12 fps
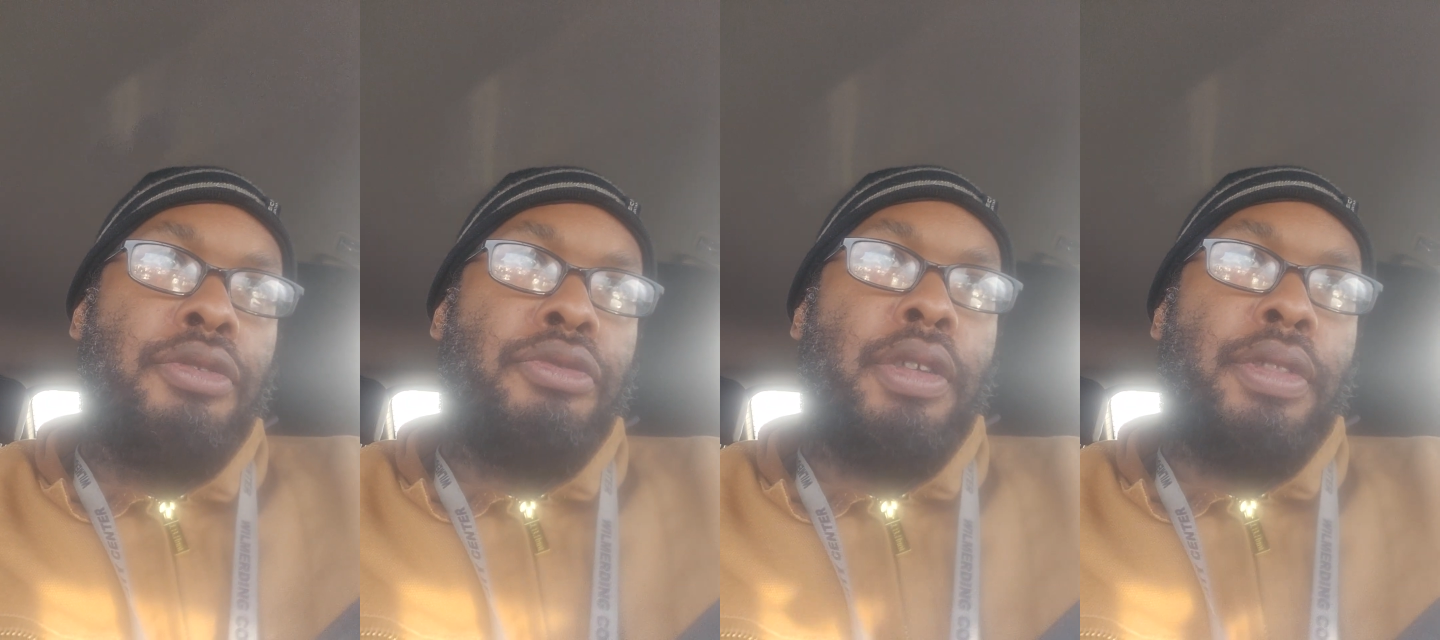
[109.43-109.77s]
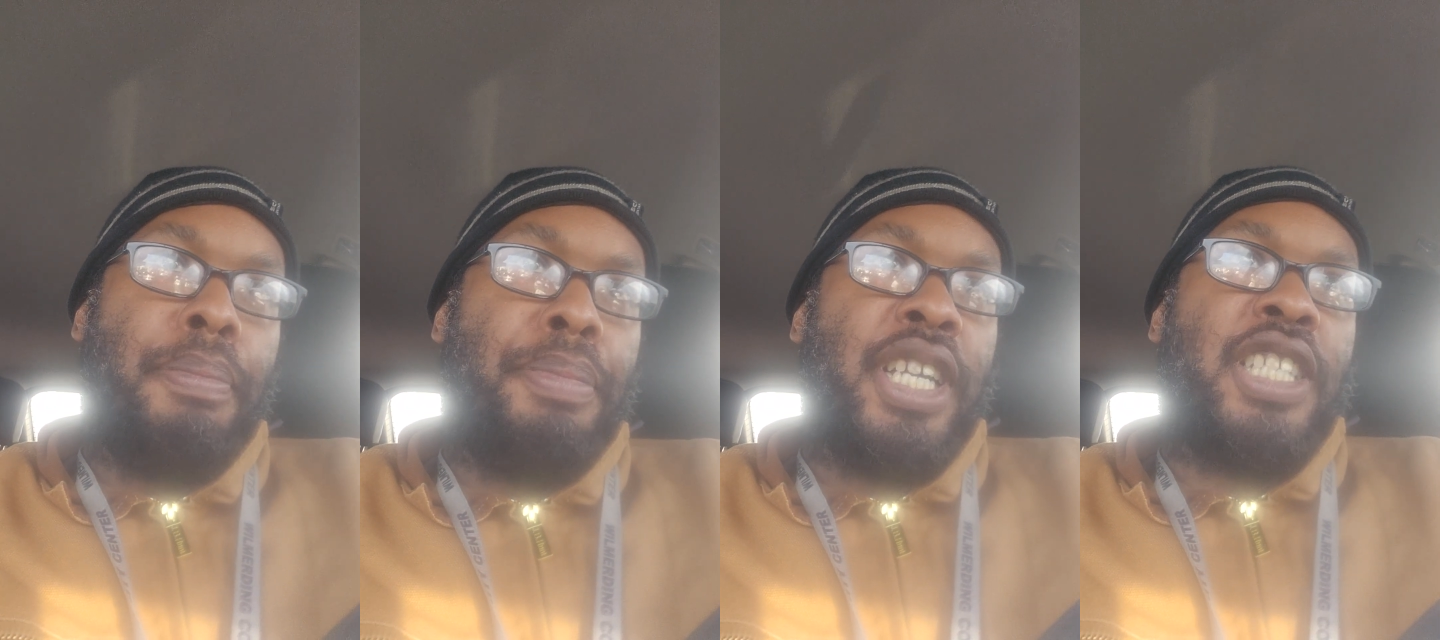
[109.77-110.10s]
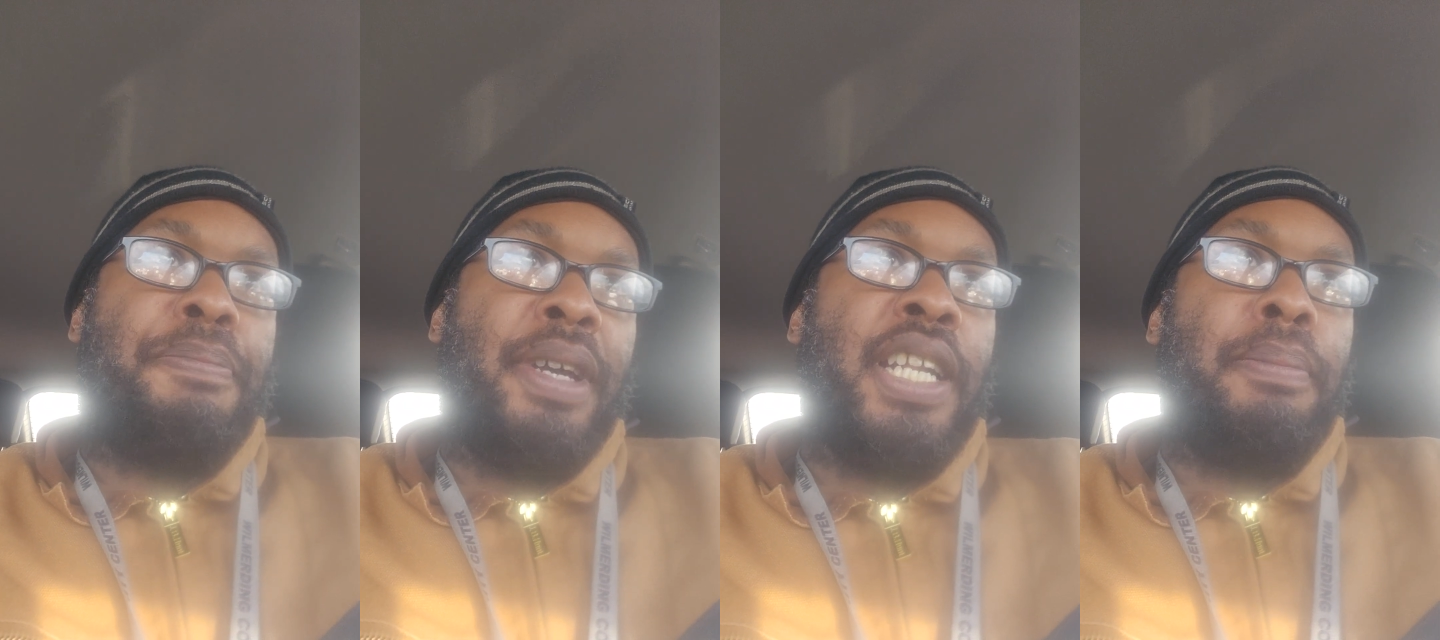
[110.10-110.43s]
The big
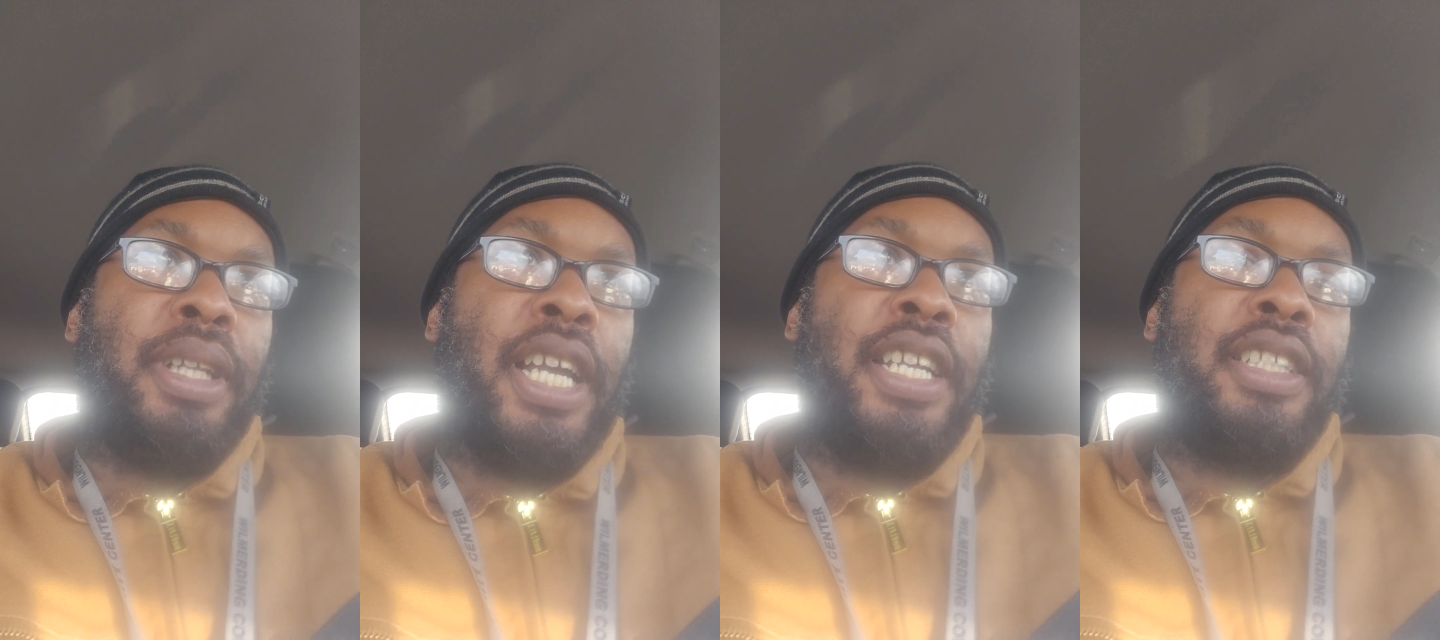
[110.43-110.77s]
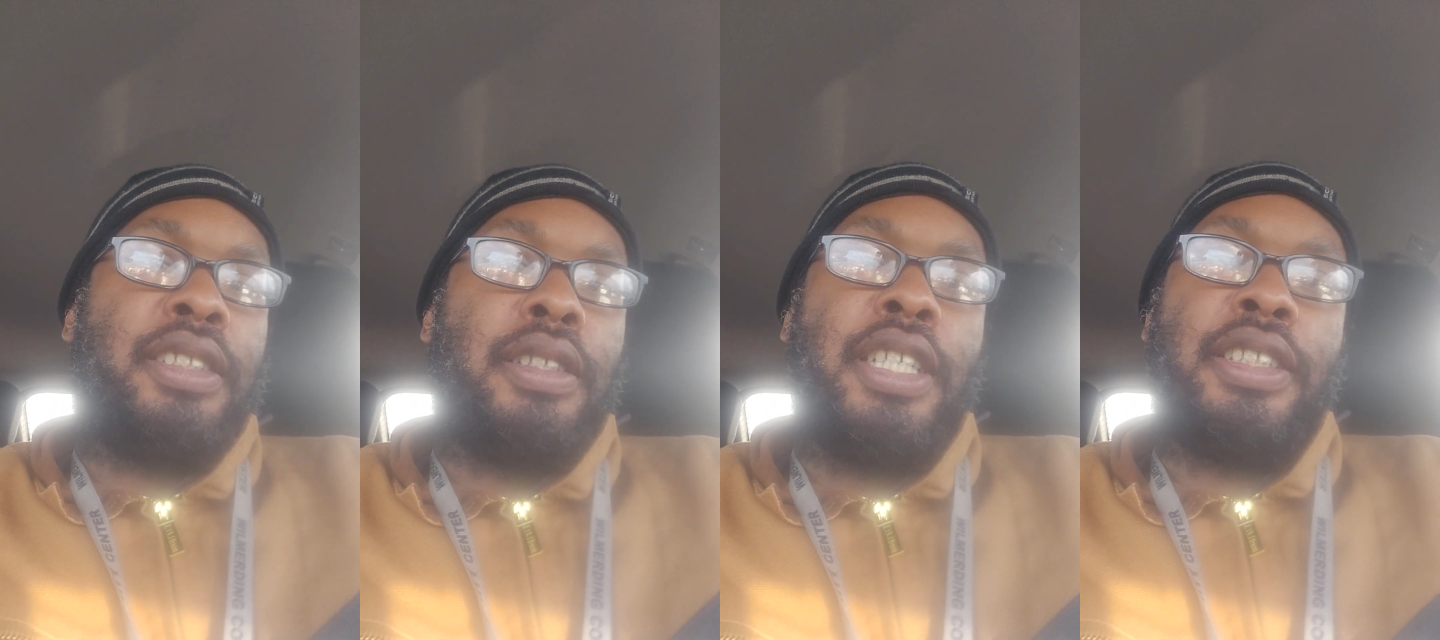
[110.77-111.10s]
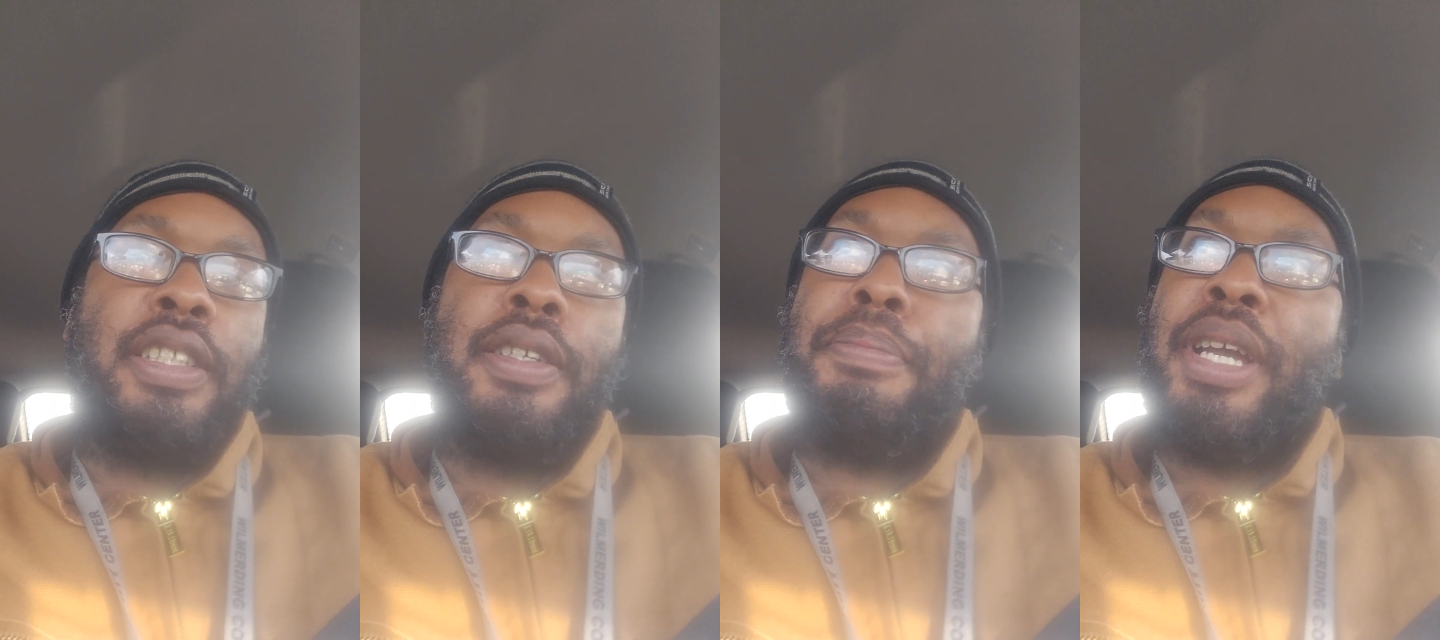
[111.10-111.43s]
spinny blade is
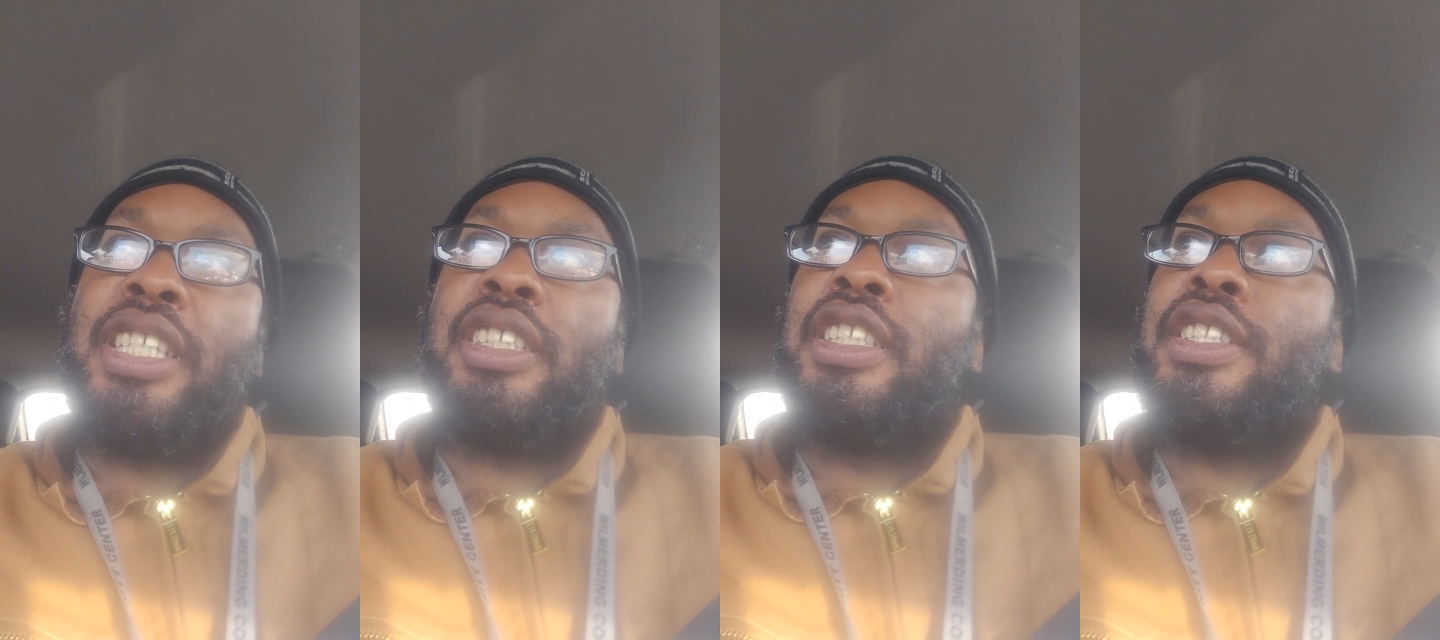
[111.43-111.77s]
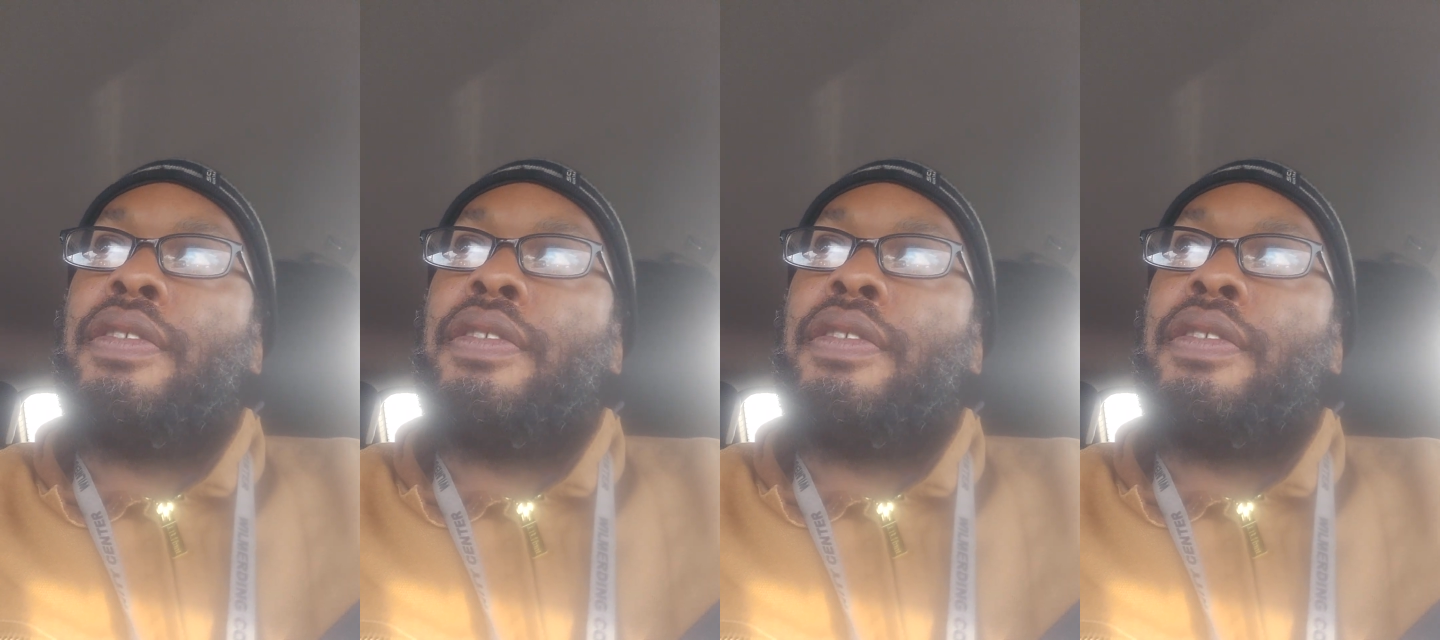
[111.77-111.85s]
basically